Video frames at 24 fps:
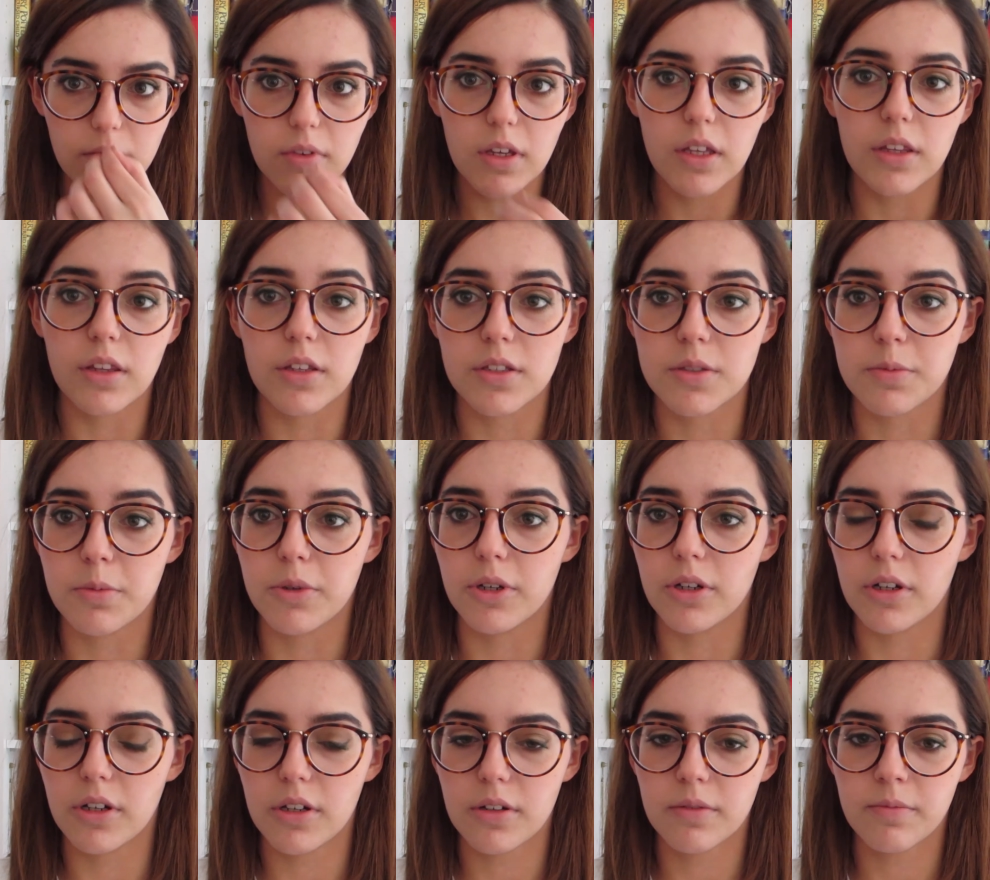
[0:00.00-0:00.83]
In this
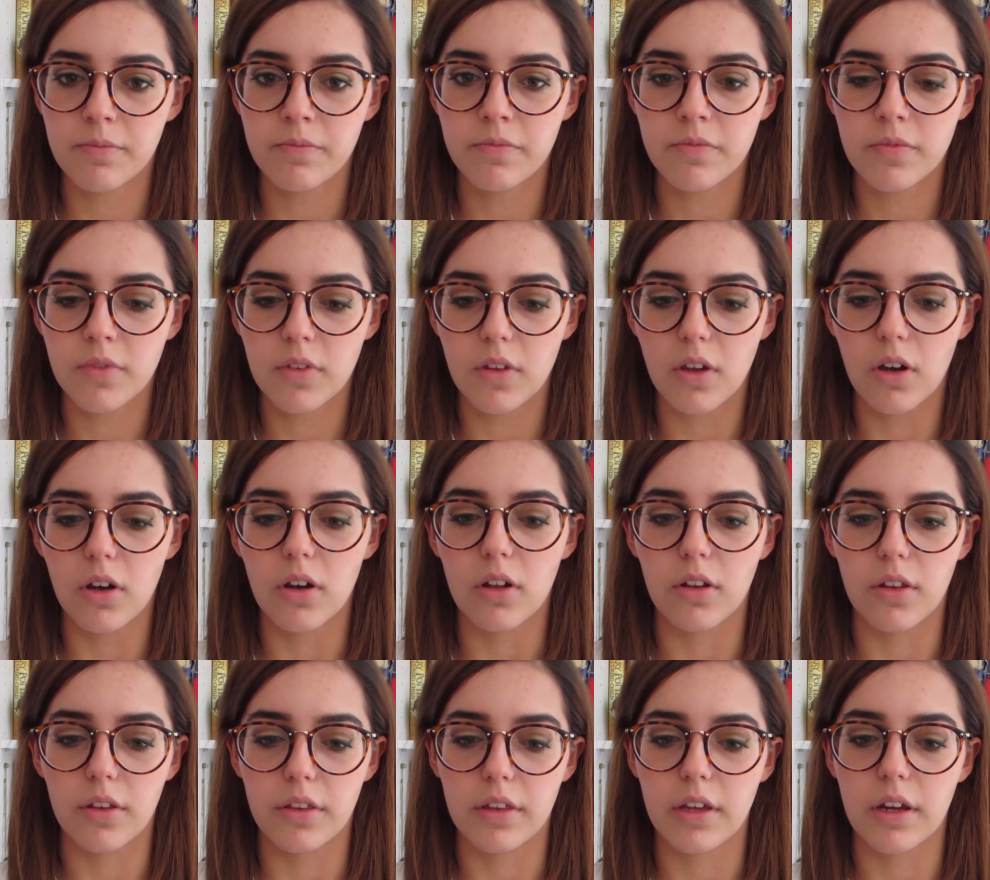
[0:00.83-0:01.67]
book,
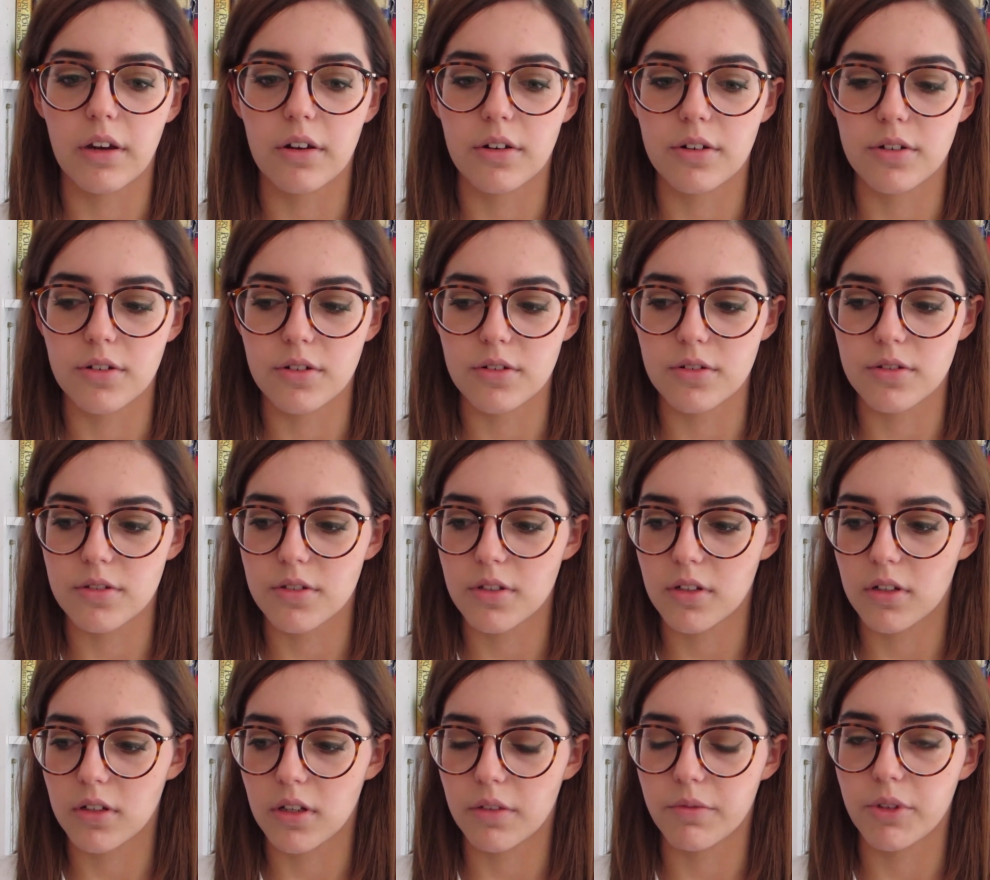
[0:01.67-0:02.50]
all of the characters
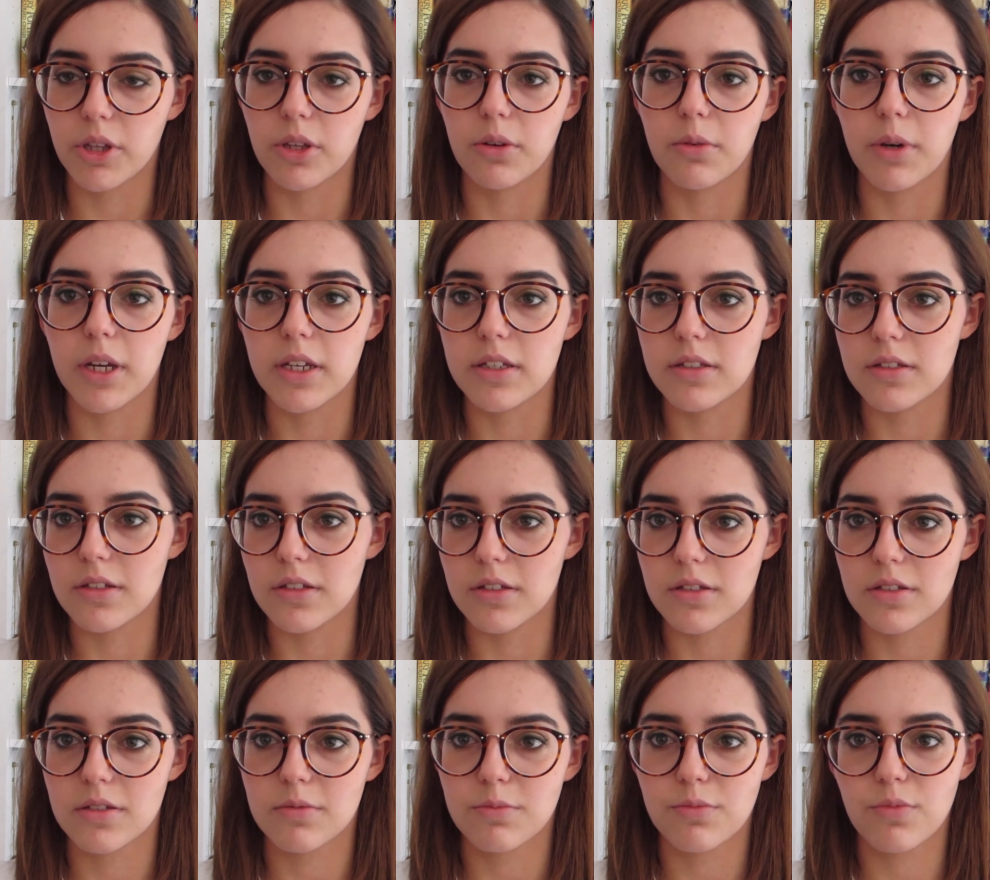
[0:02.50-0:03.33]
live in the
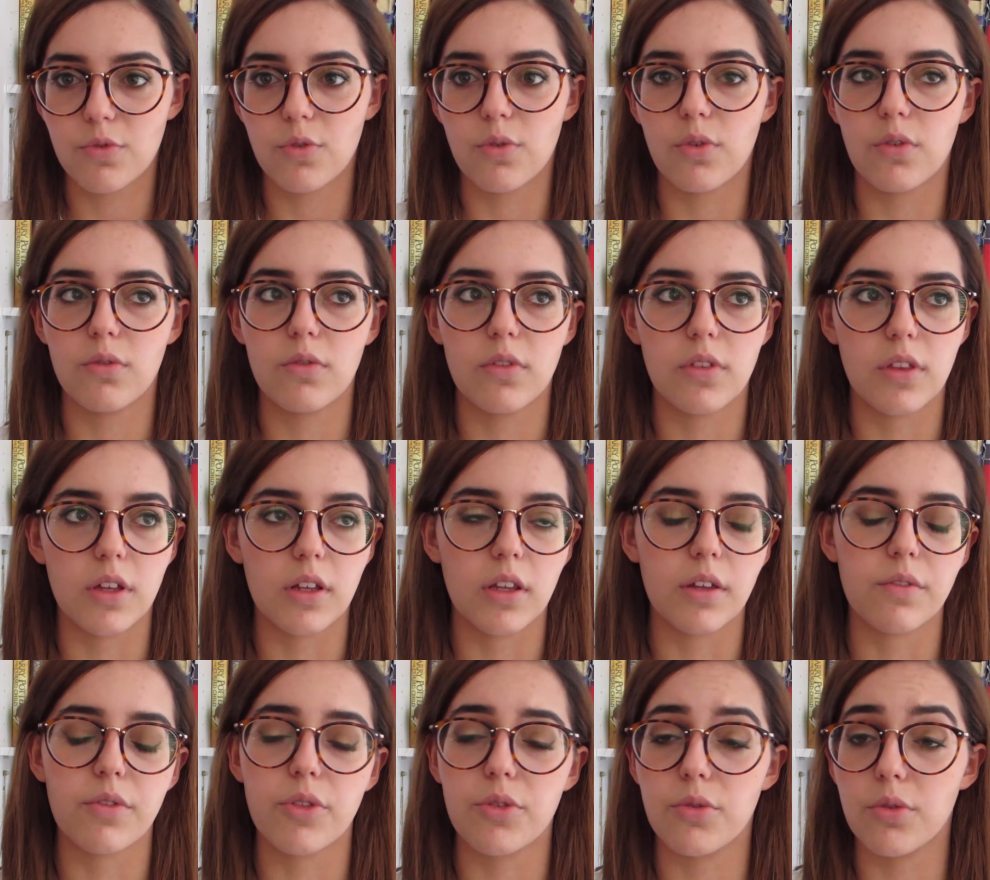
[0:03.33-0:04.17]
oasis. They
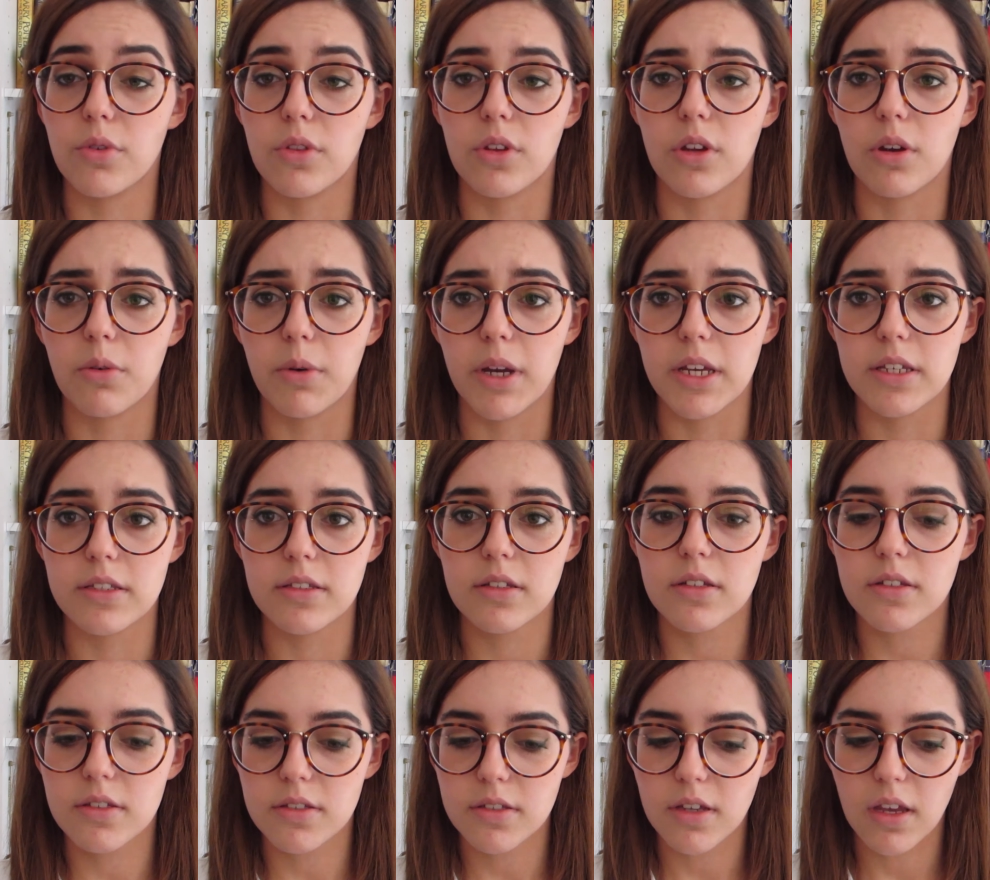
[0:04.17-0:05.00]
live through the
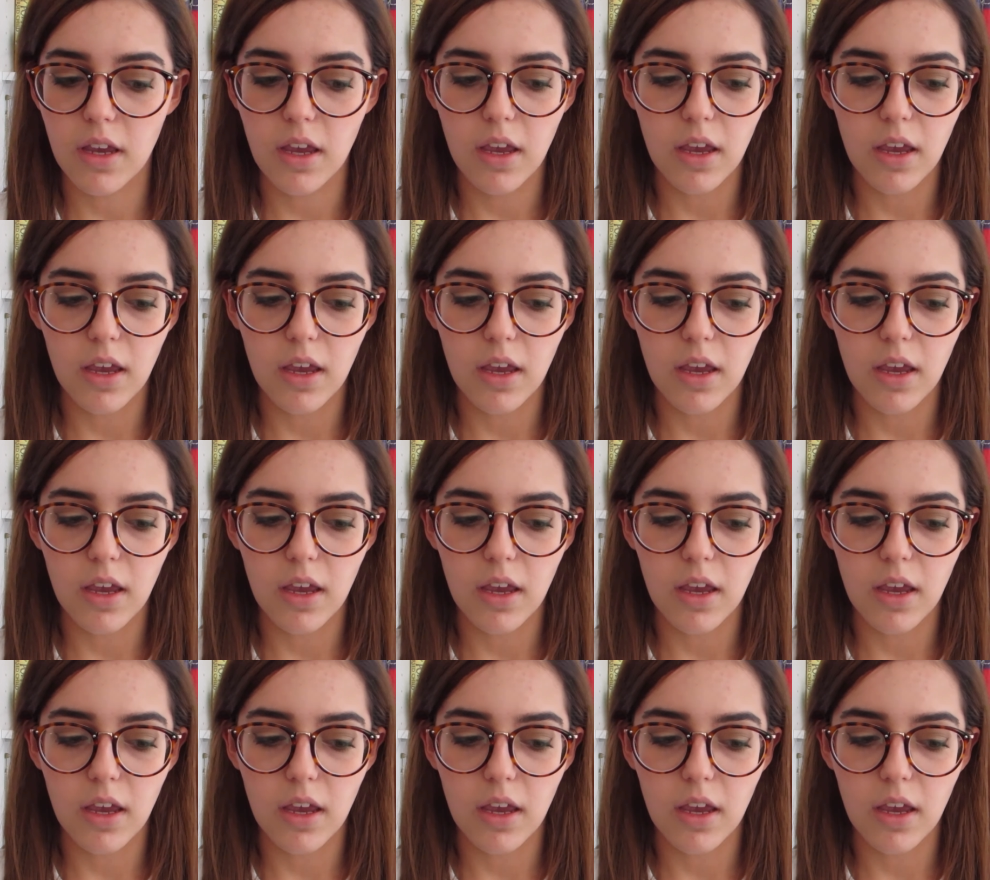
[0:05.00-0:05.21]
oasis,